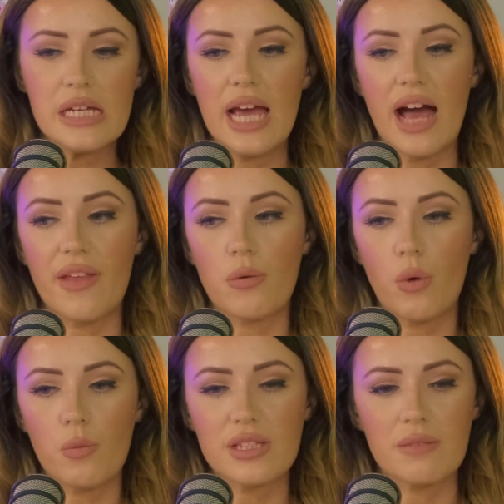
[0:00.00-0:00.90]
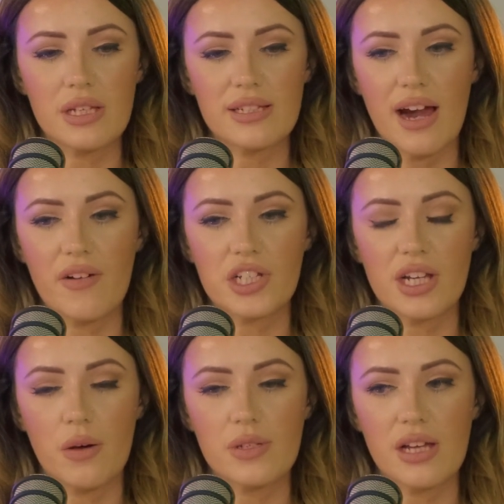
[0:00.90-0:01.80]
and then one was the miscarriage, and
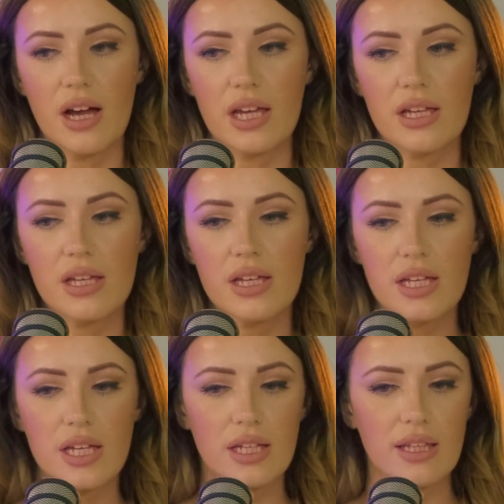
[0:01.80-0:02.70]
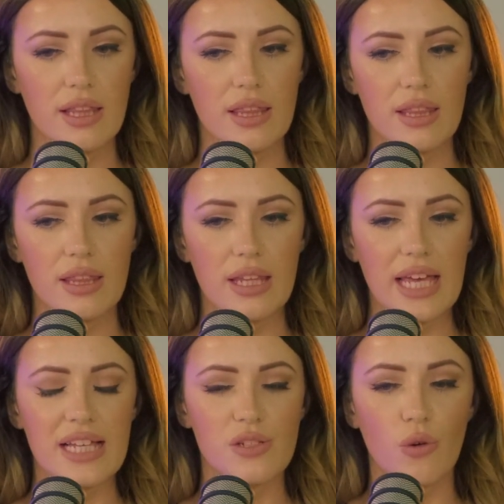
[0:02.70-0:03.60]
I was like,
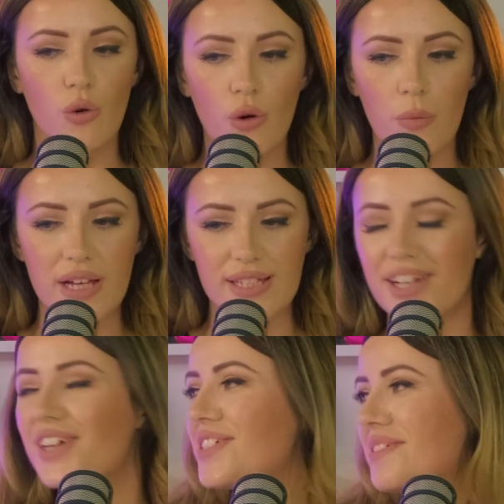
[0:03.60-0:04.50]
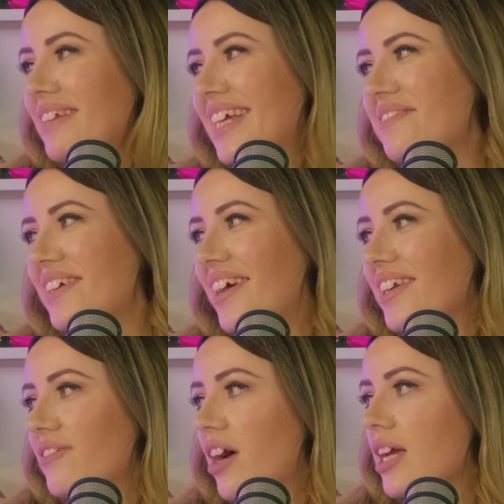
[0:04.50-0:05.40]
it's almost, and I do believe in
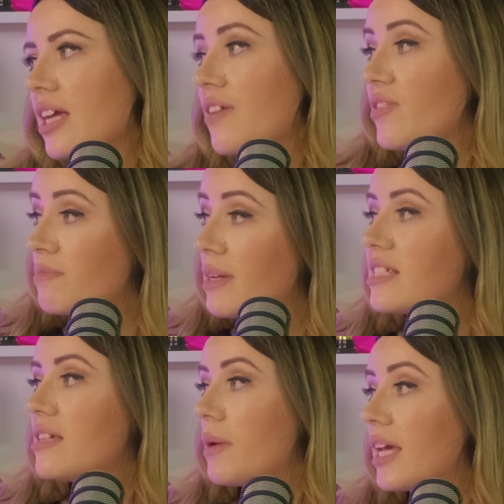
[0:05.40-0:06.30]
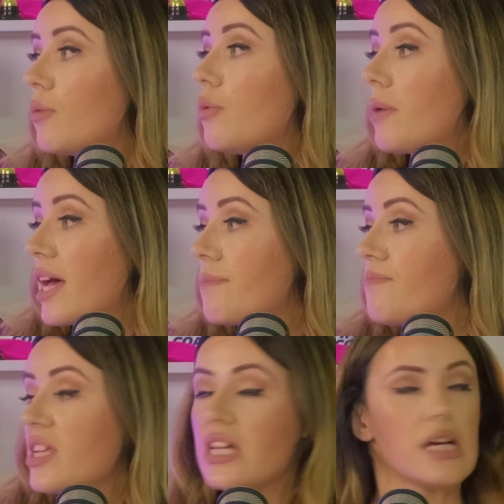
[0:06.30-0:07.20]
kind of like, if it's meant to be, it will be.
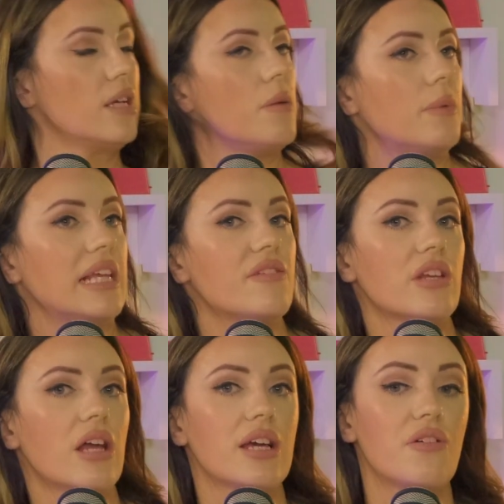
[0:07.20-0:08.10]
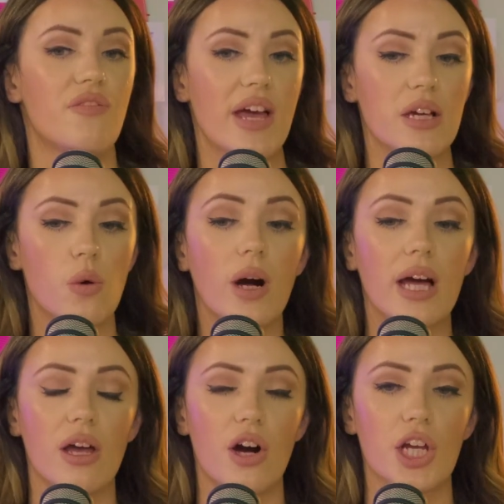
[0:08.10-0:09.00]
Yep. And I believe in like fate quite
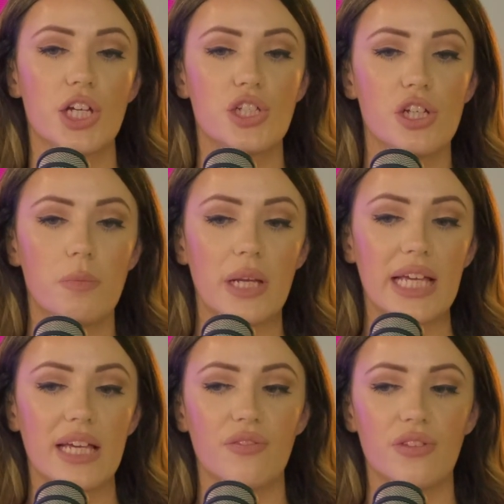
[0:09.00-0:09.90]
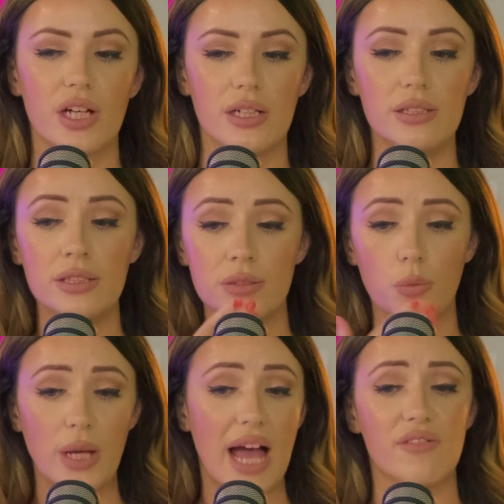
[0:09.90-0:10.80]
a lot, and I do believe that
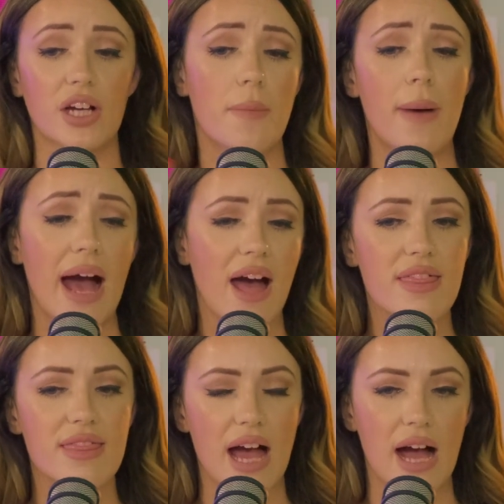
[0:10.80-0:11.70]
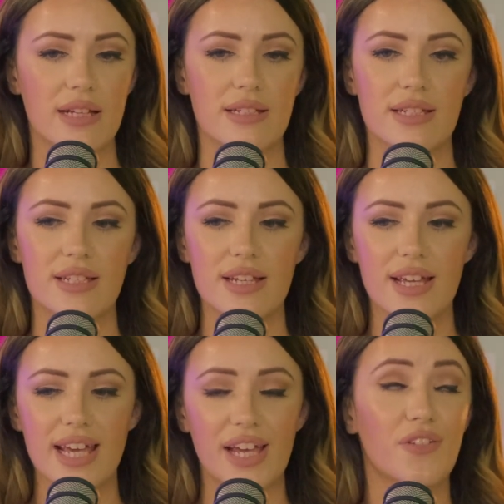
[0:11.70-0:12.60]
we have like a path, and
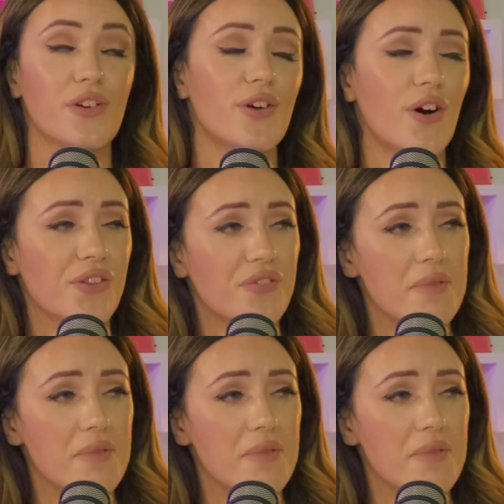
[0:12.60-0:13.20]
if you're not on the right